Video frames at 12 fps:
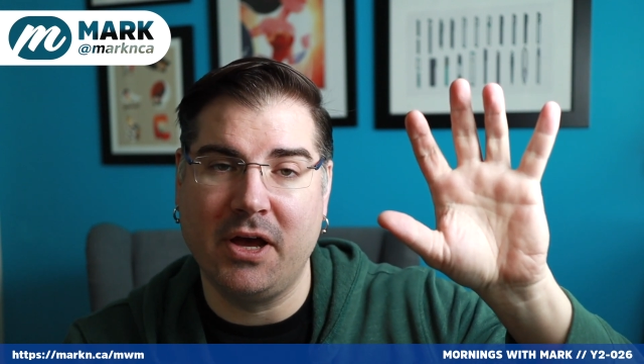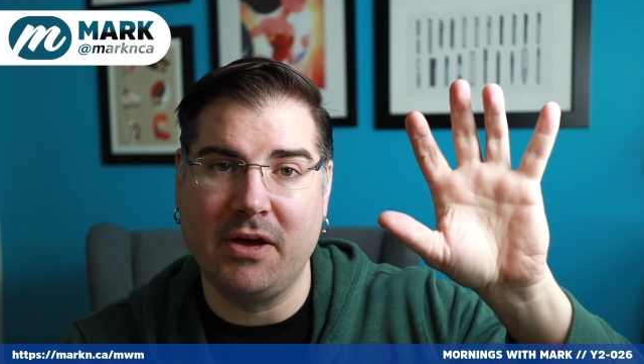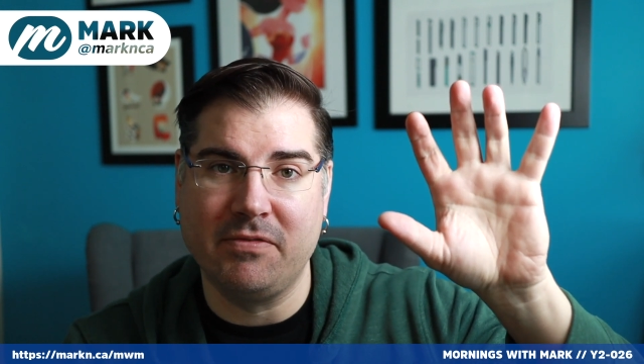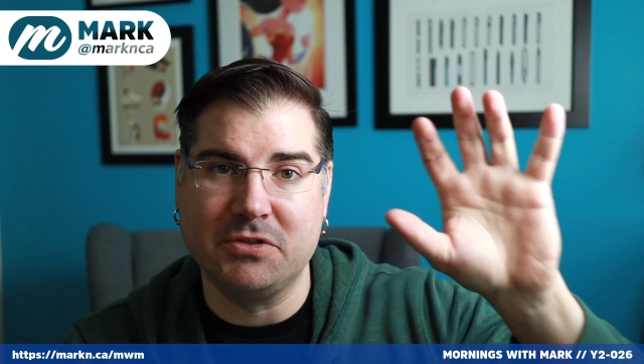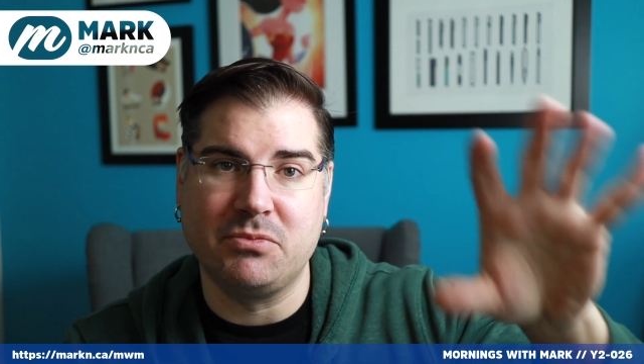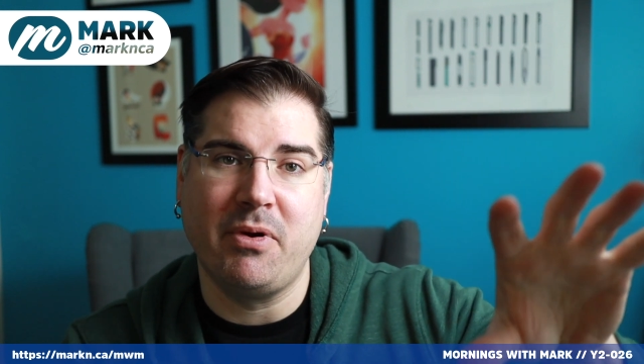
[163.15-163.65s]

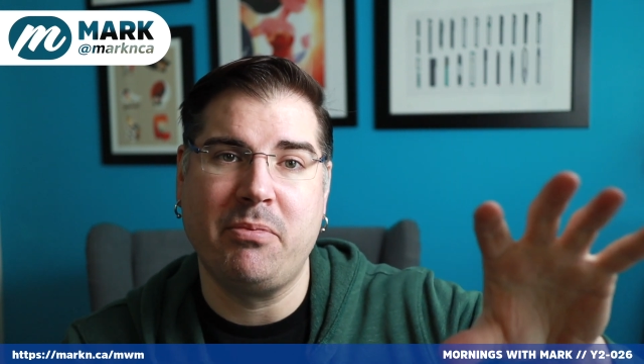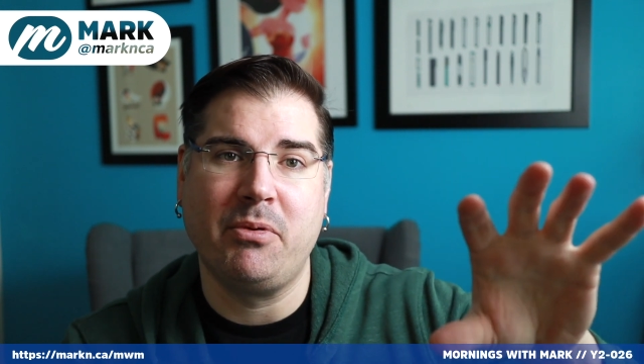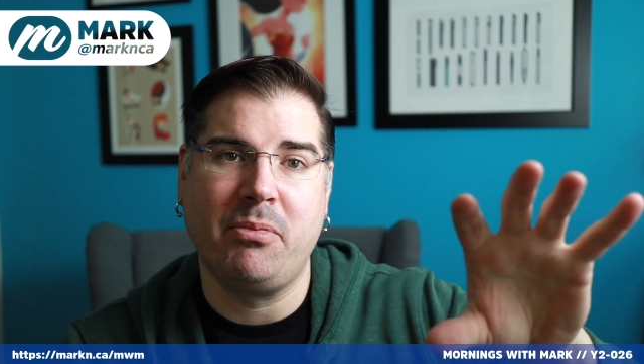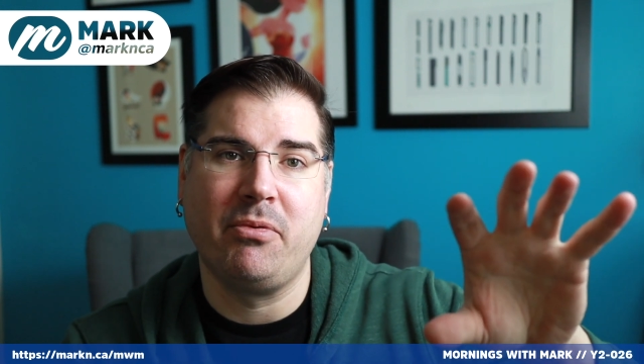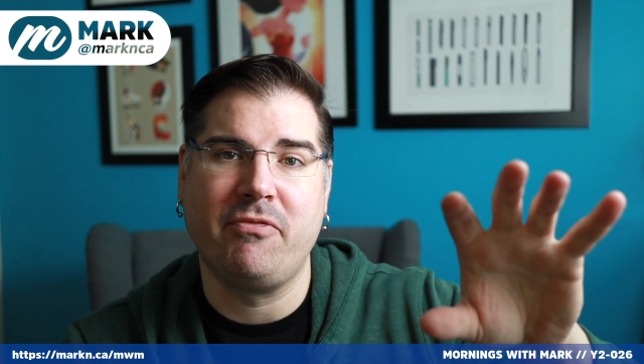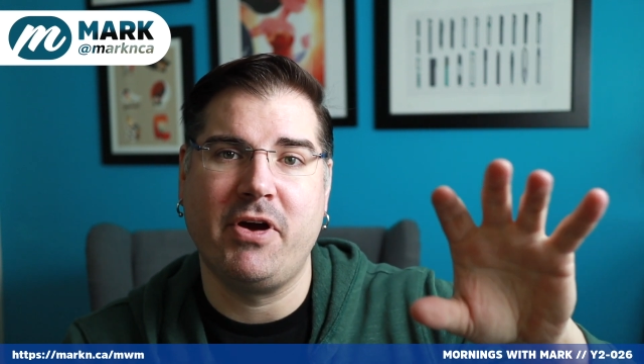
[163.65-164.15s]
if it's a
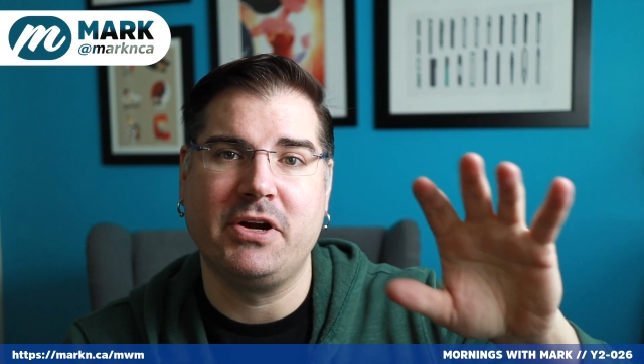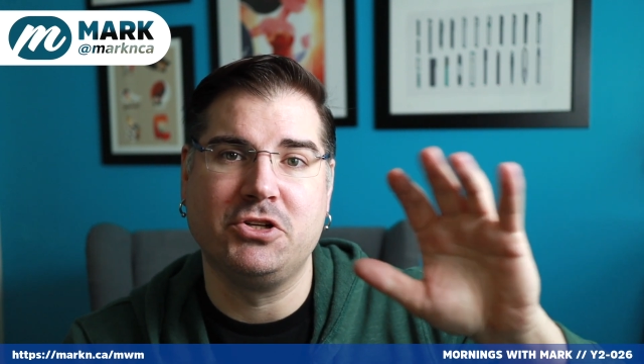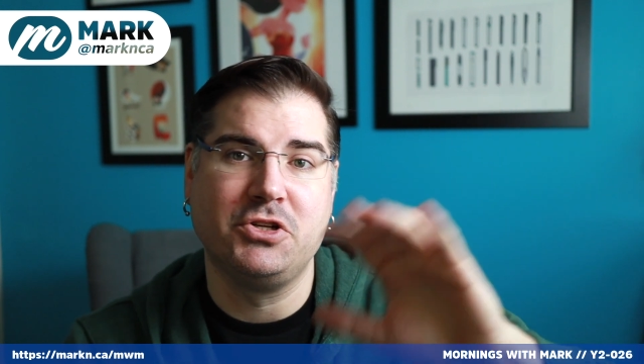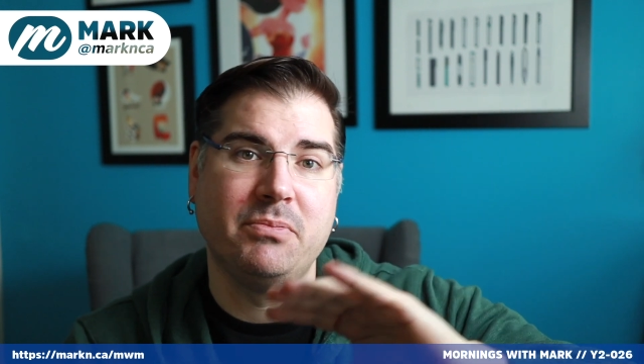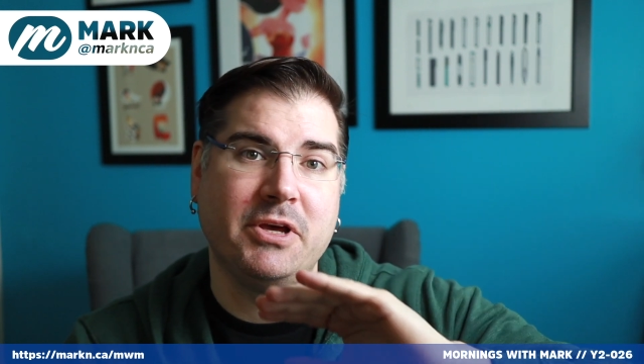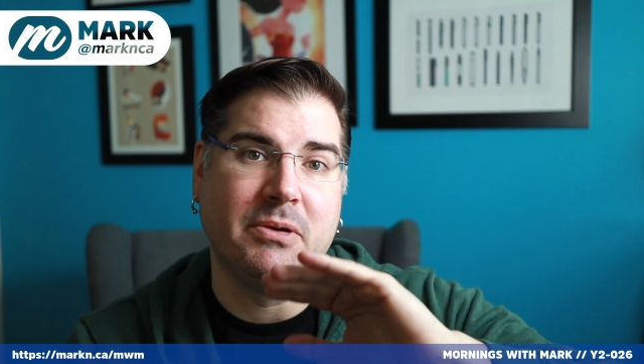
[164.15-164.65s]
reputable provider,
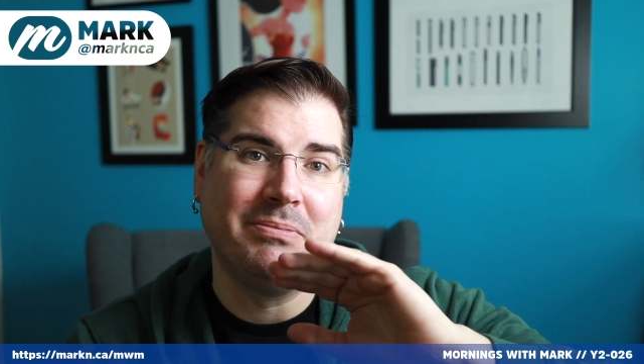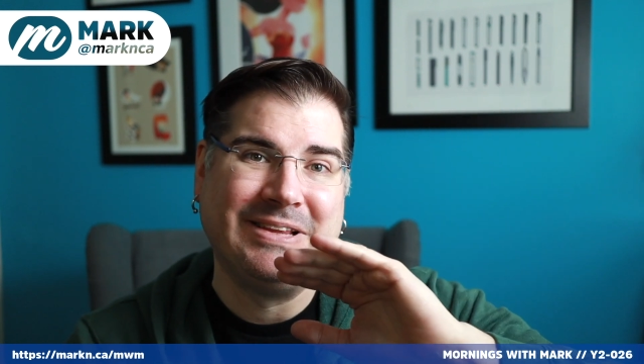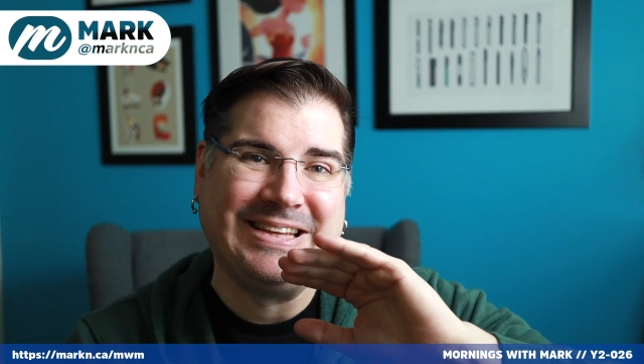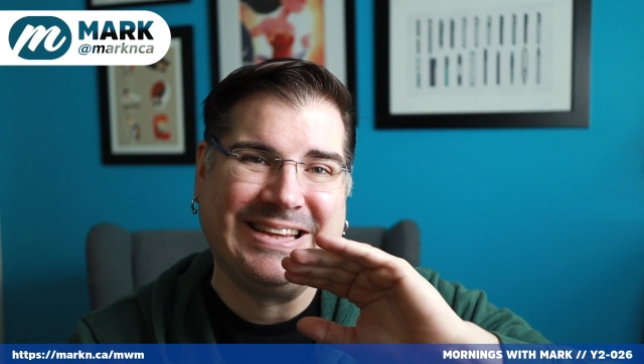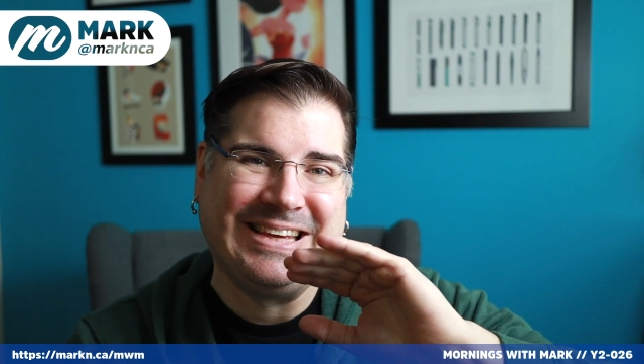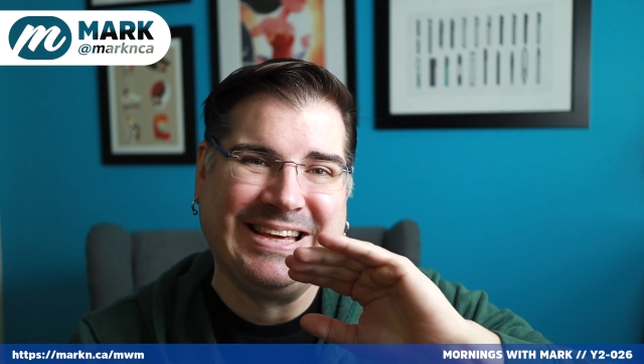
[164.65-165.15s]
should be
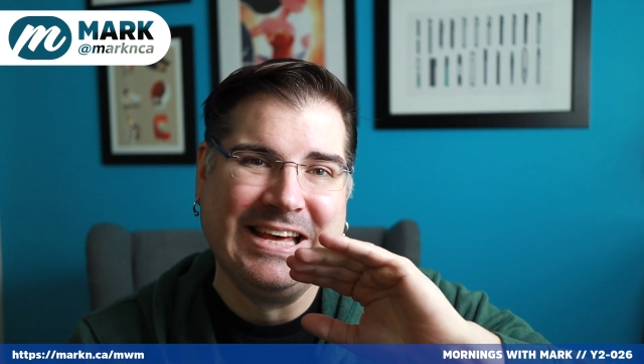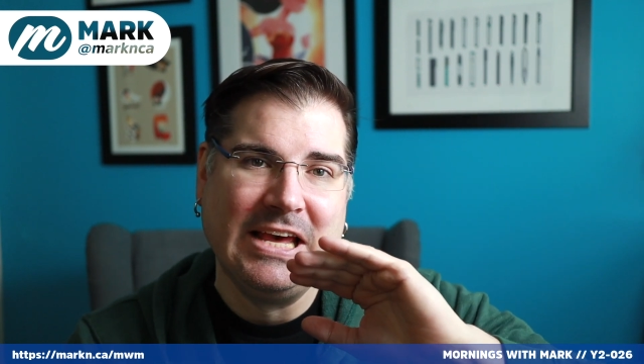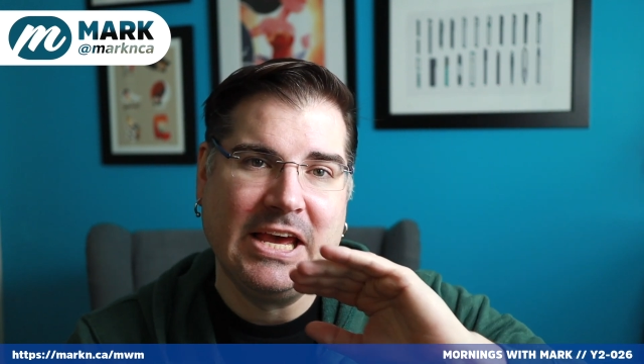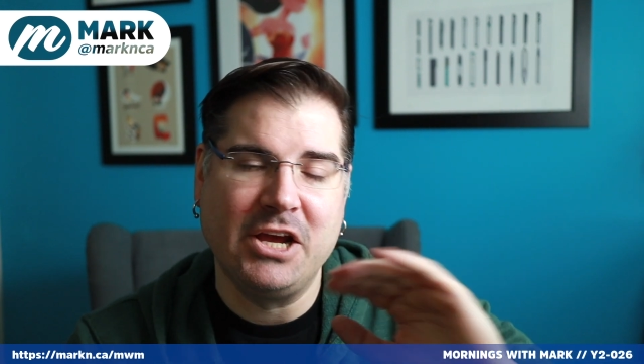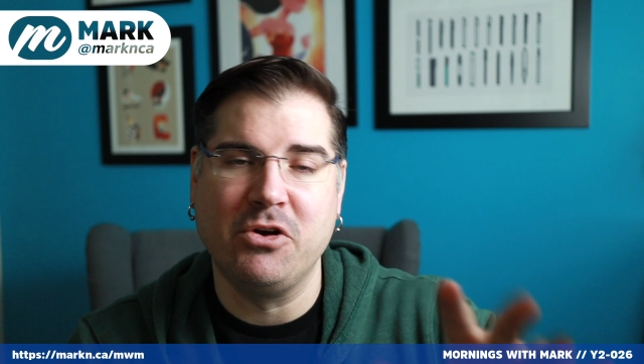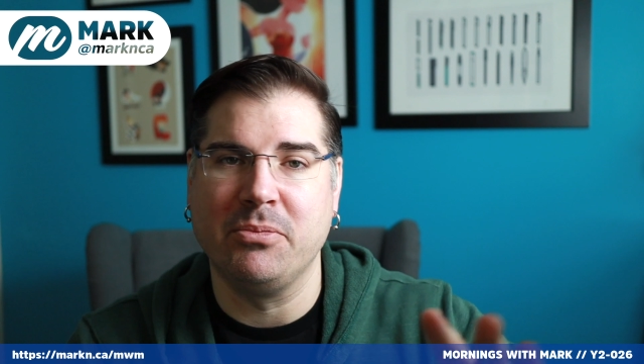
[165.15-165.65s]
completely
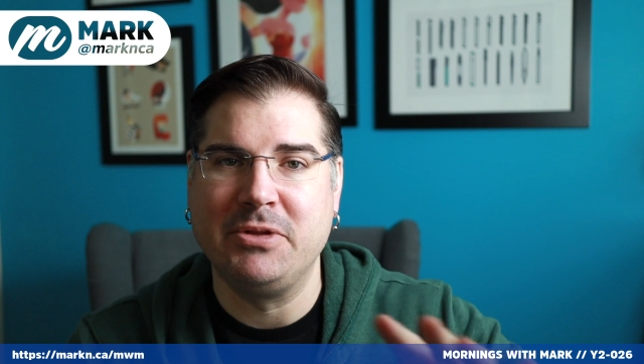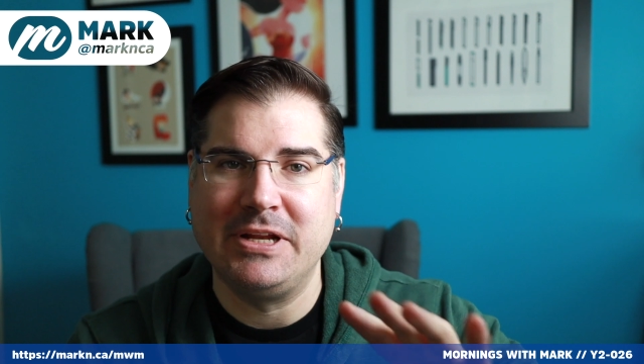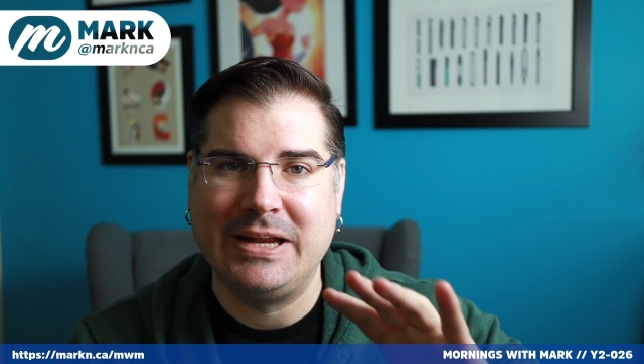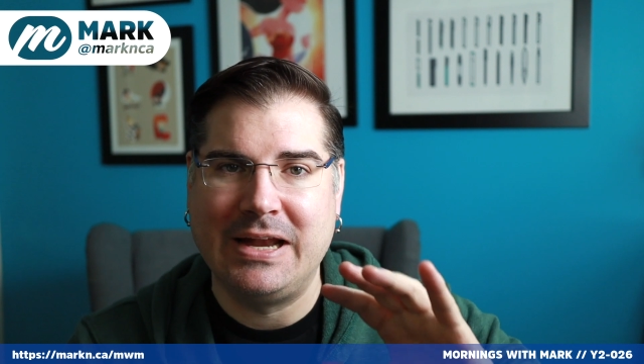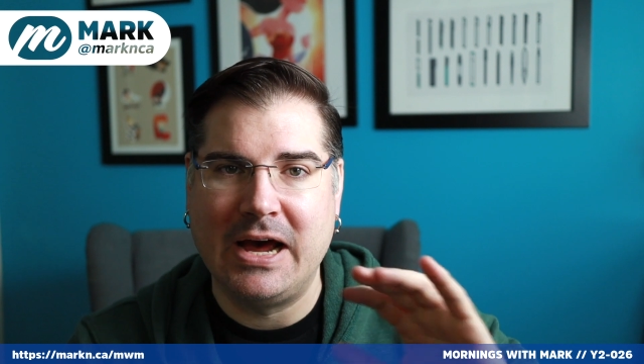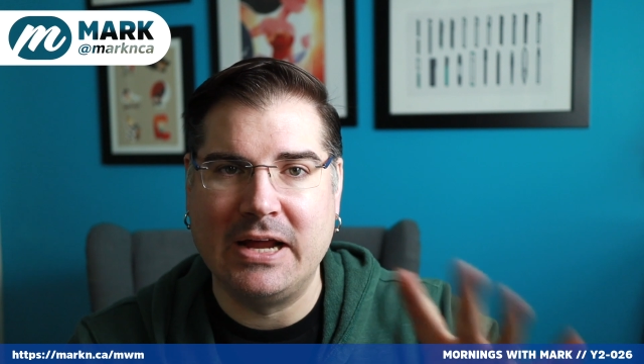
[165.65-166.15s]

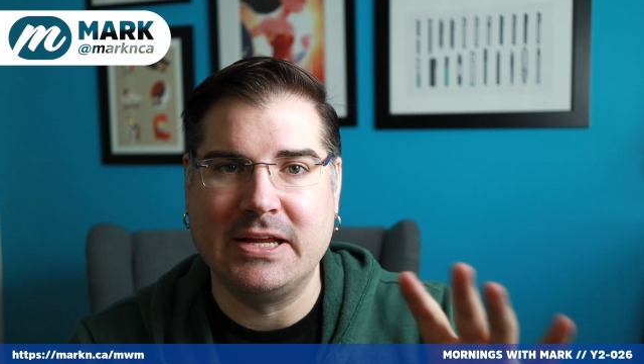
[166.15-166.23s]
encrypted and